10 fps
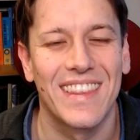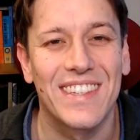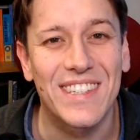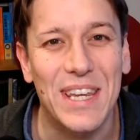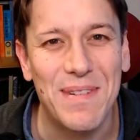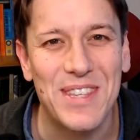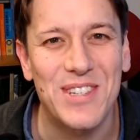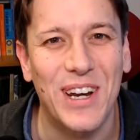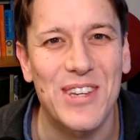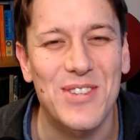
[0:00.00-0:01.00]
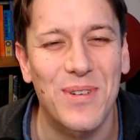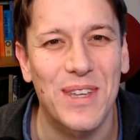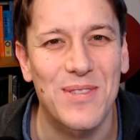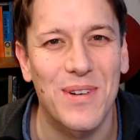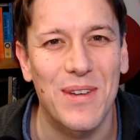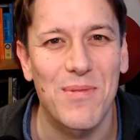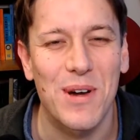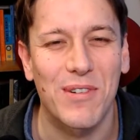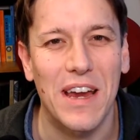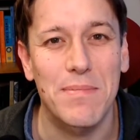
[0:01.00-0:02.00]
Senior Maths Challenge
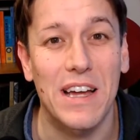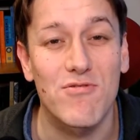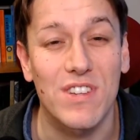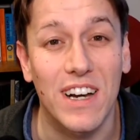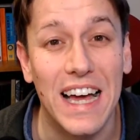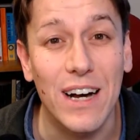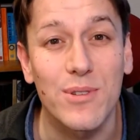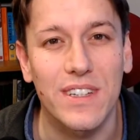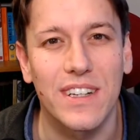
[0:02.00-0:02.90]
2021 grade boundaries are out,